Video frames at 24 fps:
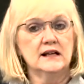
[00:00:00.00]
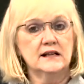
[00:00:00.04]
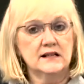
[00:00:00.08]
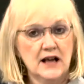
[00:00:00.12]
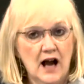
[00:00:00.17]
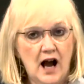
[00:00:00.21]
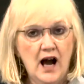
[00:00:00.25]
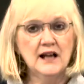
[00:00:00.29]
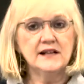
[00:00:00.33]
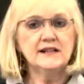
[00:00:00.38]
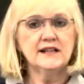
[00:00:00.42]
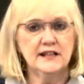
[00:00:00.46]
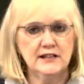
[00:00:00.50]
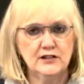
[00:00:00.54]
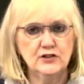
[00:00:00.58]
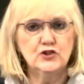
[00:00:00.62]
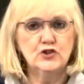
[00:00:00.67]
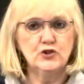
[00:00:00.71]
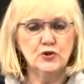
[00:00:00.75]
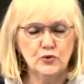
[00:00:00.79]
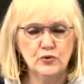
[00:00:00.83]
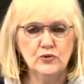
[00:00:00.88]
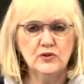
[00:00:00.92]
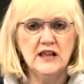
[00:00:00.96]
God can
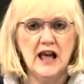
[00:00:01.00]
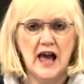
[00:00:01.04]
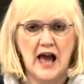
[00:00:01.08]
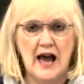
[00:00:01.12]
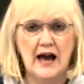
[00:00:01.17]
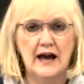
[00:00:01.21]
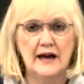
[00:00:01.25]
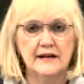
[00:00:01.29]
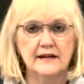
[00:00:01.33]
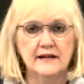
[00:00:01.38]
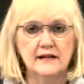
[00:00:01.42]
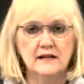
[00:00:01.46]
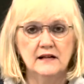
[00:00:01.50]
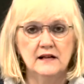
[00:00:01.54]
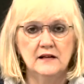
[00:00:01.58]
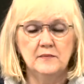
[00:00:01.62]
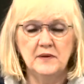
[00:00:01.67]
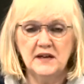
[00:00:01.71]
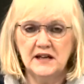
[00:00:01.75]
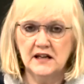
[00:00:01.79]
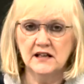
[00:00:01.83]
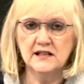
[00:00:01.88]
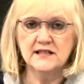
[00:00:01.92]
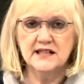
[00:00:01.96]
do that
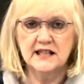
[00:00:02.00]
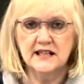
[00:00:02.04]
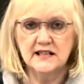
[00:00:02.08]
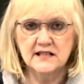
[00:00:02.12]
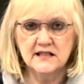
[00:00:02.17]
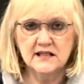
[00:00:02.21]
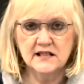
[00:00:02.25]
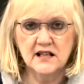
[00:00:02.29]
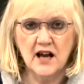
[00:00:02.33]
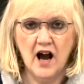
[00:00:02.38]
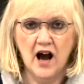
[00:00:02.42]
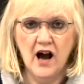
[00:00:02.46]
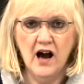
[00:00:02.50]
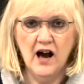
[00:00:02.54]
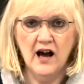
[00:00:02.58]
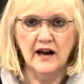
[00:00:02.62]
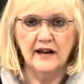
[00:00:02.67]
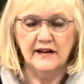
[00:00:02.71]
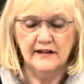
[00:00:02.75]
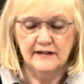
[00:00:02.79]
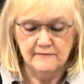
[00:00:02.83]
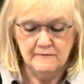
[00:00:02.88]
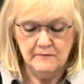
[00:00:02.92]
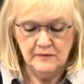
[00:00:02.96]
because he's
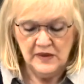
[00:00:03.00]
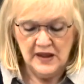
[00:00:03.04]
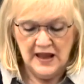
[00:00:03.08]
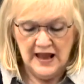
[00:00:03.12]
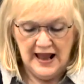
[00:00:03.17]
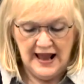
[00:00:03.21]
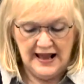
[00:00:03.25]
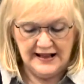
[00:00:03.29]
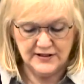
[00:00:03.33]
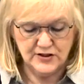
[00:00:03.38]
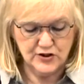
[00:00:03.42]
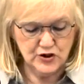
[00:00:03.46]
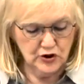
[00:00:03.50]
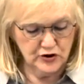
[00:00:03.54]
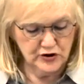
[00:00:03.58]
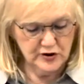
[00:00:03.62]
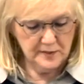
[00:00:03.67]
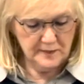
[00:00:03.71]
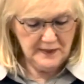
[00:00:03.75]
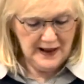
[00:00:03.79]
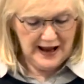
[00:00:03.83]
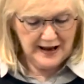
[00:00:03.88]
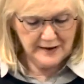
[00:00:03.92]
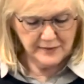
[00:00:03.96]
God. And so the
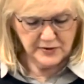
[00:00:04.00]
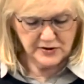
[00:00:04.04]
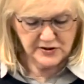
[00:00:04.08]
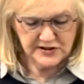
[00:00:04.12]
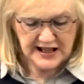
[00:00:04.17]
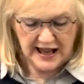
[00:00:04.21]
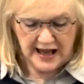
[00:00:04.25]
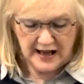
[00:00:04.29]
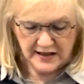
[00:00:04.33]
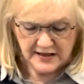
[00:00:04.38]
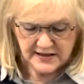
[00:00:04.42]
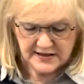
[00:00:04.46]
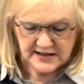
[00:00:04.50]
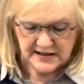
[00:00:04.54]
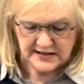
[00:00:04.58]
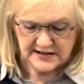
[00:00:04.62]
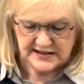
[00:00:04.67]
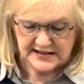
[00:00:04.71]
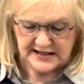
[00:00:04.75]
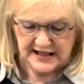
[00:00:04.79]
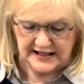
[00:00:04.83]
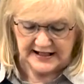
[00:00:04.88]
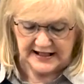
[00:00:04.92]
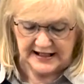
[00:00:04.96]
Bible tells us
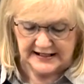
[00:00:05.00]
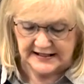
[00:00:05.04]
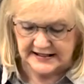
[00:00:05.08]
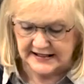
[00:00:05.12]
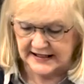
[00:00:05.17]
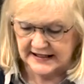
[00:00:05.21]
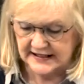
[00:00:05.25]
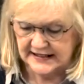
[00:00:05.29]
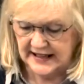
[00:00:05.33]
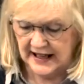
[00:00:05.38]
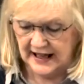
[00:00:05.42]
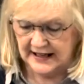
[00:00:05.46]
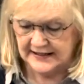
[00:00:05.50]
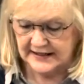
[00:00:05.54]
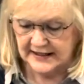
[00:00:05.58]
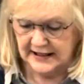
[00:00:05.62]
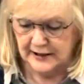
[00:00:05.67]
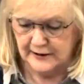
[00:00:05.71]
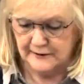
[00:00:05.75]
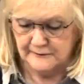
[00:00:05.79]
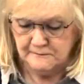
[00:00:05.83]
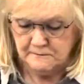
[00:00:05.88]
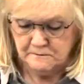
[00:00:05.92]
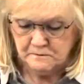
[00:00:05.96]
that he did that
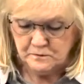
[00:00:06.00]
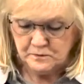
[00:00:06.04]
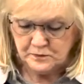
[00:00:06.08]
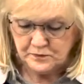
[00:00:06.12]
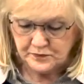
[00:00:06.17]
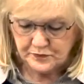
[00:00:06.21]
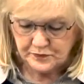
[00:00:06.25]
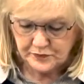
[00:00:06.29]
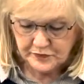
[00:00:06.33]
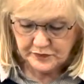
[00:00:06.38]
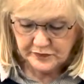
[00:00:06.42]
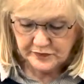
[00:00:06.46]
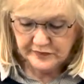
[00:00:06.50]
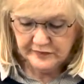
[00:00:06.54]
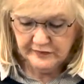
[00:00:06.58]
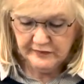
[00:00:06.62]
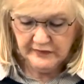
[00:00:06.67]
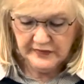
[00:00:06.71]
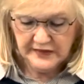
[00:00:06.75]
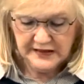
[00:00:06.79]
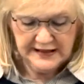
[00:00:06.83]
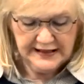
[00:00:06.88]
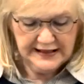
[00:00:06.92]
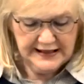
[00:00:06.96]
there
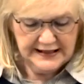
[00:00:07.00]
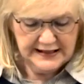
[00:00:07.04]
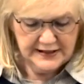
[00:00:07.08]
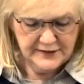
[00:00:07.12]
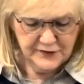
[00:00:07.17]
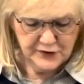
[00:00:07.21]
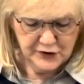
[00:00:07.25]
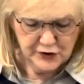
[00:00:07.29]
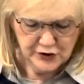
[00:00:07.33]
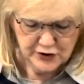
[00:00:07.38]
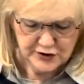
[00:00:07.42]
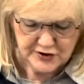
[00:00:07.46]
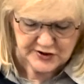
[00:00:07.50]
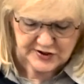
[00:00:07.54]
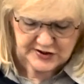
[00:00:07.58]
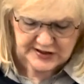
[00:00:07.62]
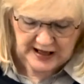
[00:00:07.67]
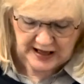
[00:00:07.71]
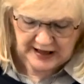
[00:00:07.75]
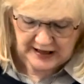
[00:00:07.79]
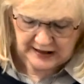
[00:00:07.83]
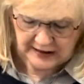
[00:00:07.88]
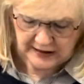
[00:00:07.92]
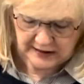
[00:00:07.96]
in verse,
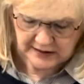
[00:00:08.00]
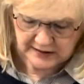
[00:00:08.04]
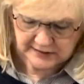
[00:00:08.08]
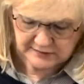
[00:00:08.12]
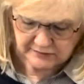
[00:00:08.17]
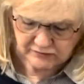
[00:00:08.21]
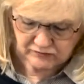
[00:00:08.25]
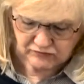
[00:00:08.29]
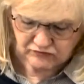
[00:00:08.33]
I